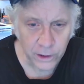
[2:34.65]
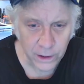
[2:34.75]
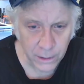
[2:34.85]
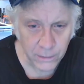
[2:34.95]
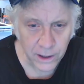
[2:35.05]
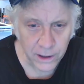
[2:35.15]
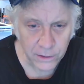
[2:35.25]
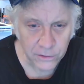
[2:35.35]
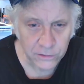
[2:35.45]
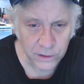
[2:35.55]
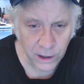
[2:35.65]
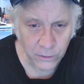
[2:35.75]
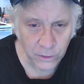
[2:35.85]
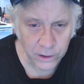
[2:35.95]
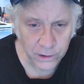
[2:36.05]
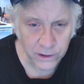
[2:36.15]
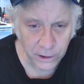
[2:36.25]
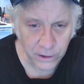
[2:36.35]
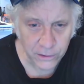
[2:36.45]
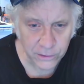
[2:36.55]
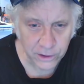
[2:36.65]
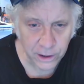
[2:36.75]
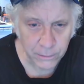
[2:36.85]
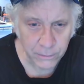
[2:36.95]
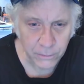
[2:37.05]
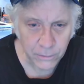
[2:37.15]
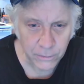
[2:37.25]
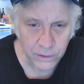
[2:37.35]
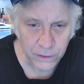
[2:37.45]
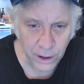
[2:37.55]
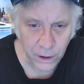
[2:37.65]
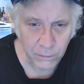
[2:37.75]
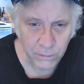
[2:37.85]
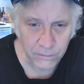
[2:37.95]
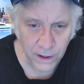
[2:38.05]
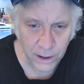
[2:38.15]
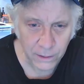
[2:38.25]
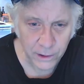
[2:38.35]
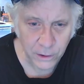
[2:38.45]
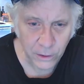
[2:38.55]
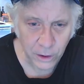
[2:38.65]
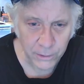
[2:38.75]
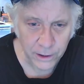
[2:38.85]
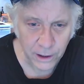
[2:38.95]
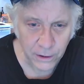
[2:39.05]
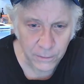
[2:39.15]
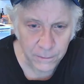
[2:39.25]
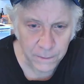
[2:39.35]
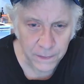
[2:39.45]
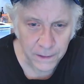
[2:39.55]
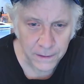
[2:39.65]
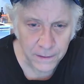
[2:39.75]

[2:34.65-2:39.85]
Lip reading: when they made the Celeron carrot tape with the help of Jaime Carbonell,